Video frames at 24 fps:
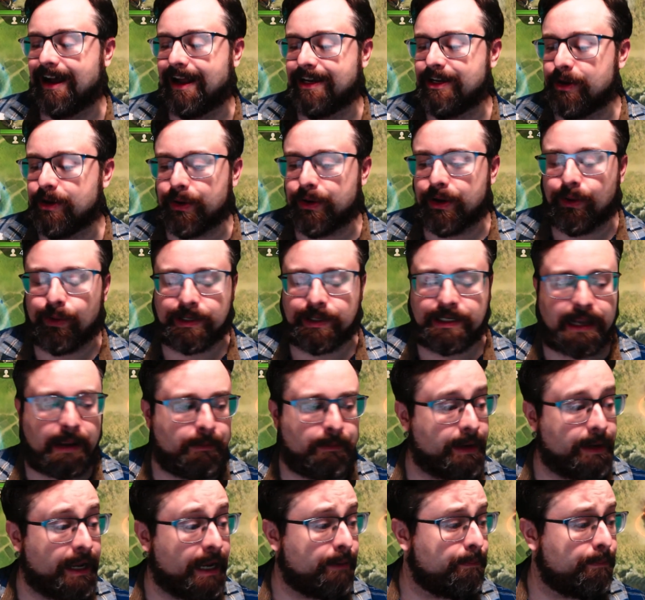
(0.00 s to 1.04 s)
Don't know what time
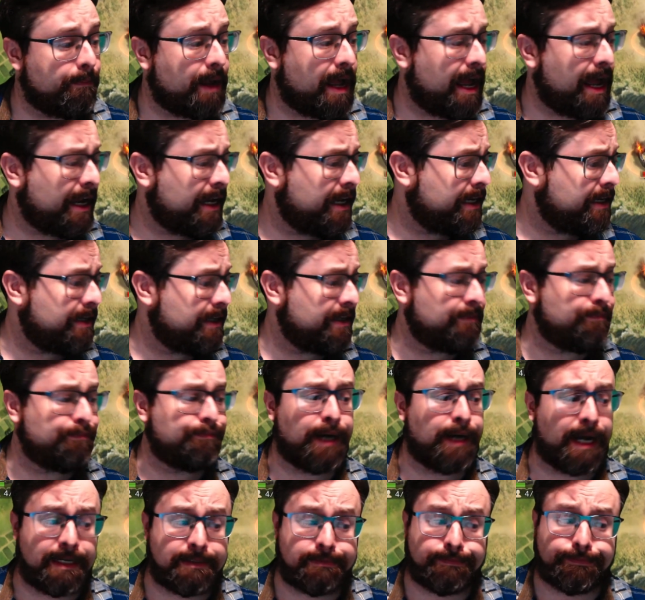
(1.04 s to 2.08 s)
I'm getting back,
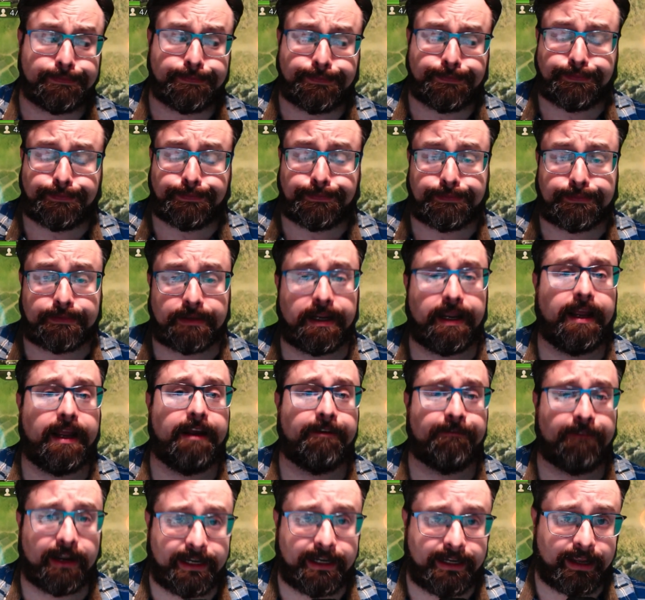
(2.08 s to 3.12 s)
but
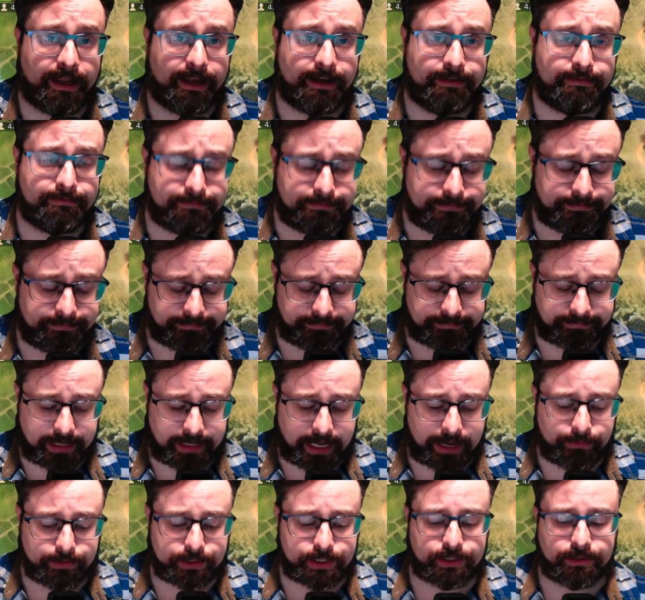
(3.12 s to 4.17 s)
if I can,
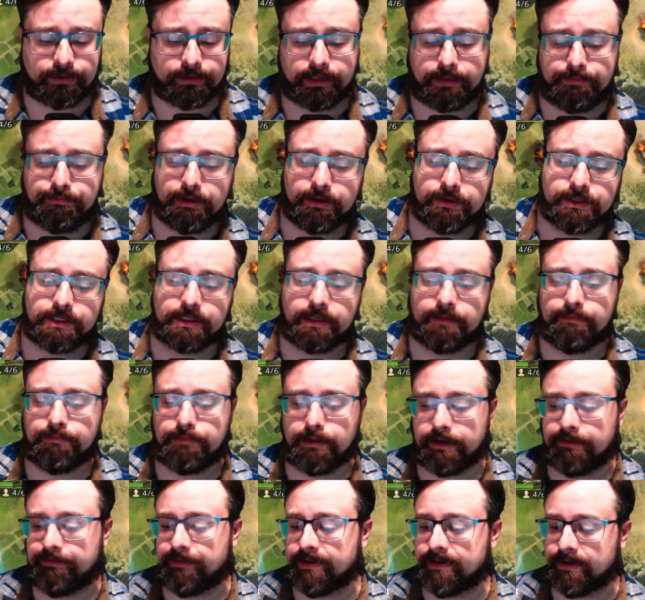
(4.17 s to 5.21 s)
I will certainly post them.
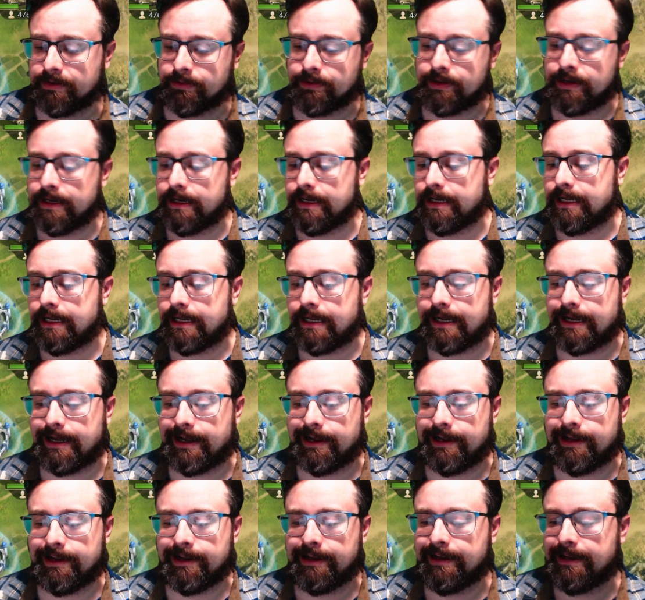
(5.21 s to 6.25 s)
But if you
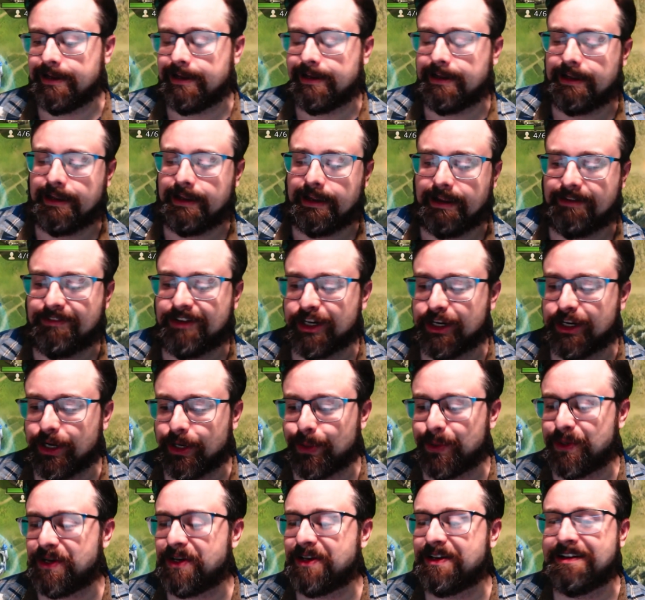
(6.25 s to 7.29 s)

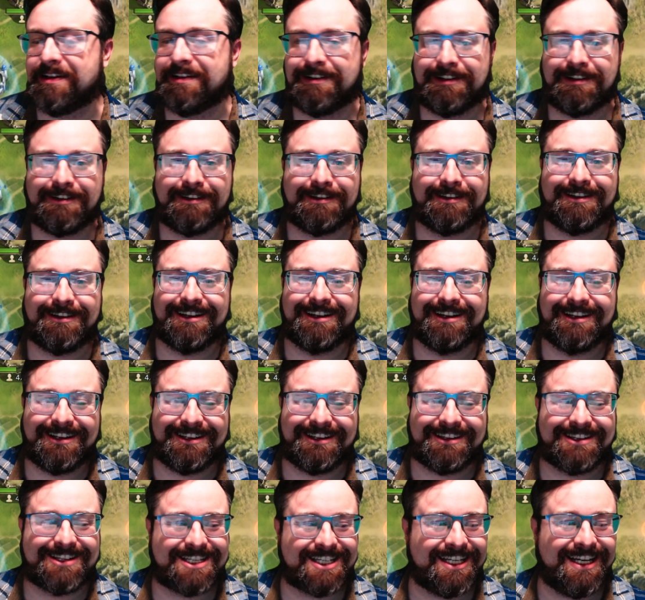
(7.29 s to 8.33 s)
don't
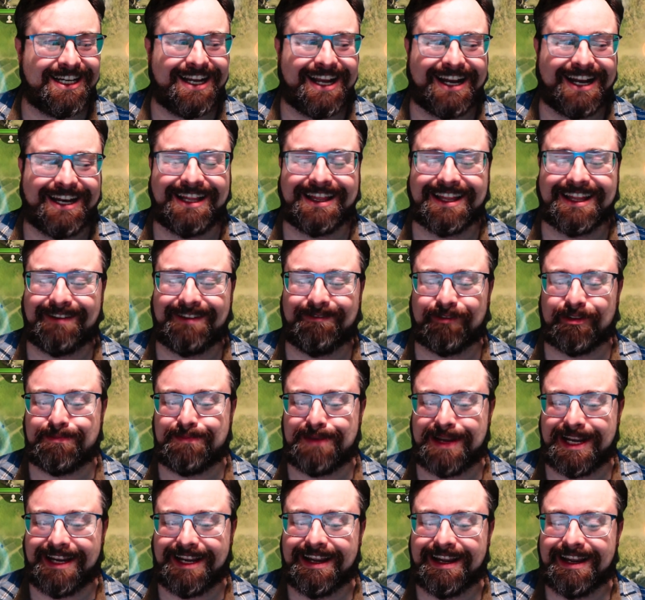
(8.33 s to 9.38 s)
see anything from
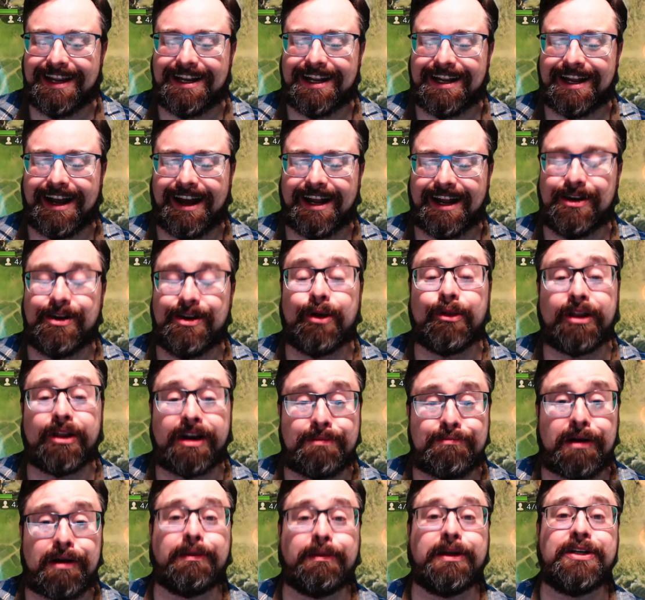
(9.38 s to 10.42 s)
me, know that
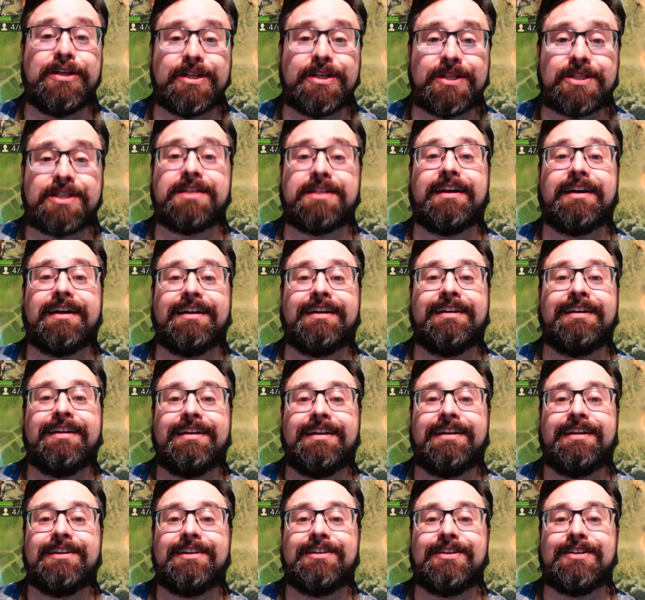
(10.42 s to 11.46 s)
I'm probably just
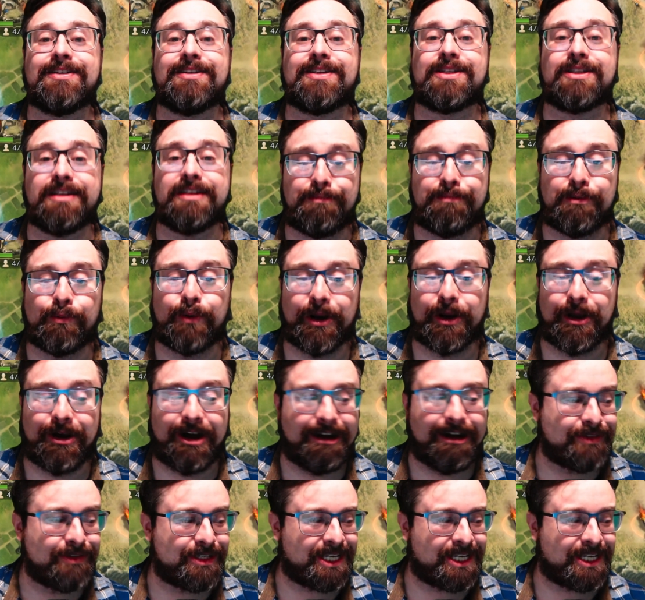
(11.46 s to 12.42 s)
sleeping one off.